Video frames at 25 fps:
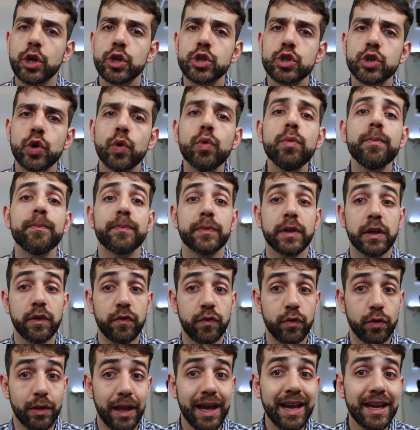So,
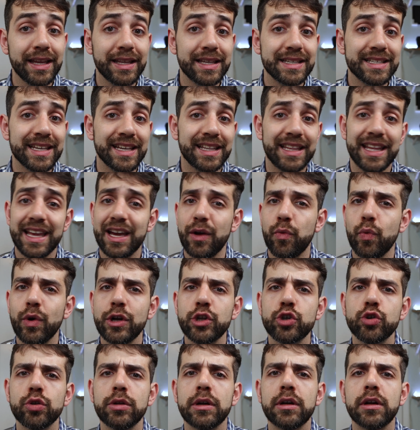if you like this idea and
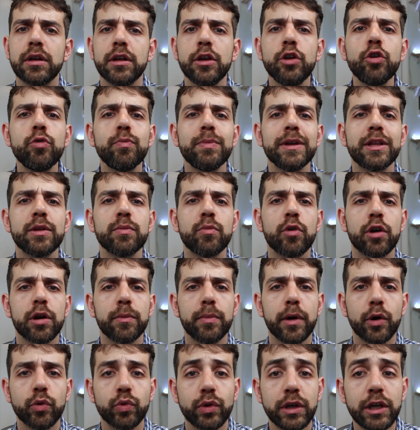want to learn a little bit more
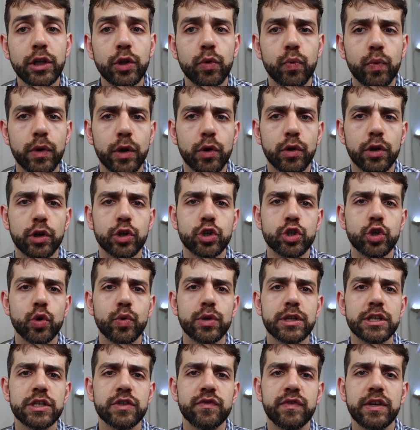about it, we're gonna show
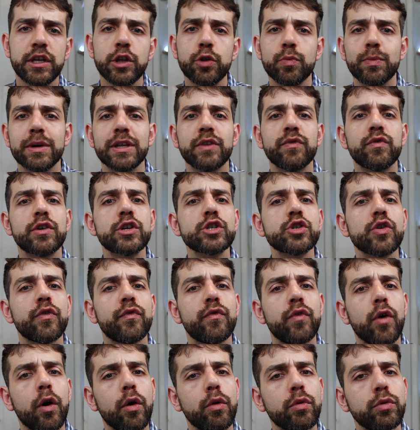in this video, but first
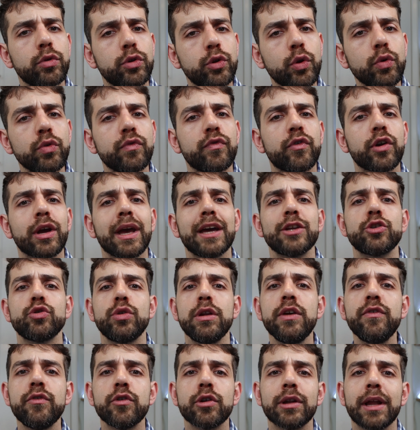of all, don't forget
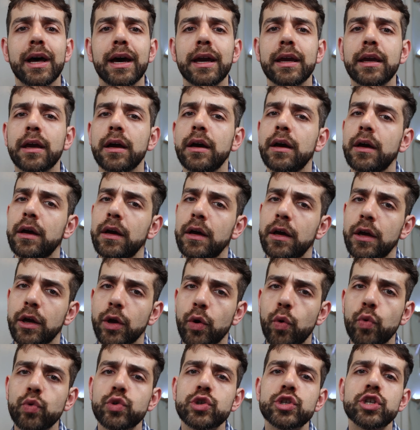to leave a like,
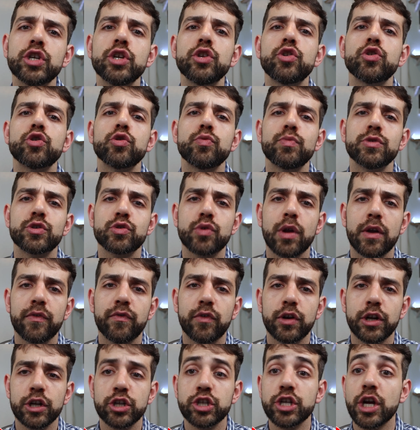consider subscribe
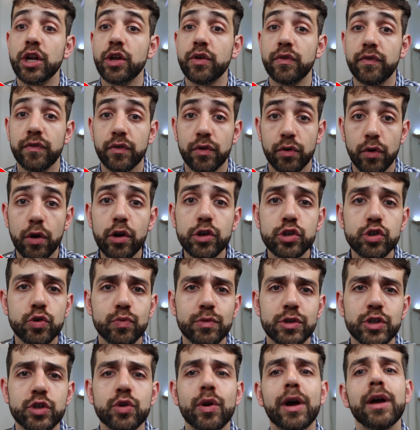for the channel if you're not
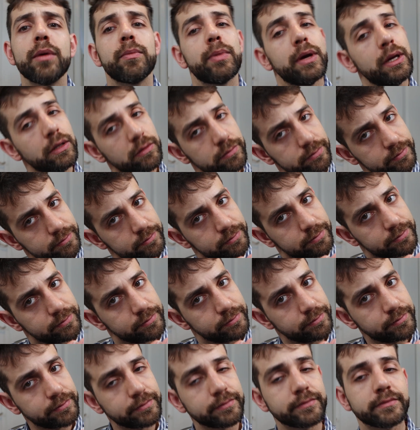subscribed, and
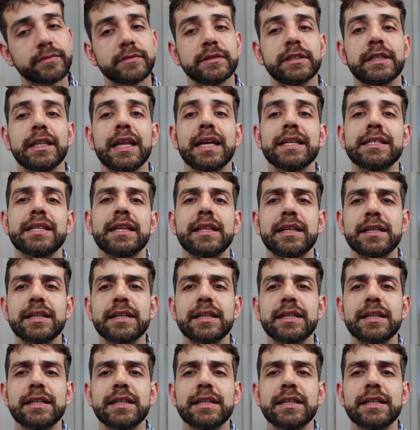let's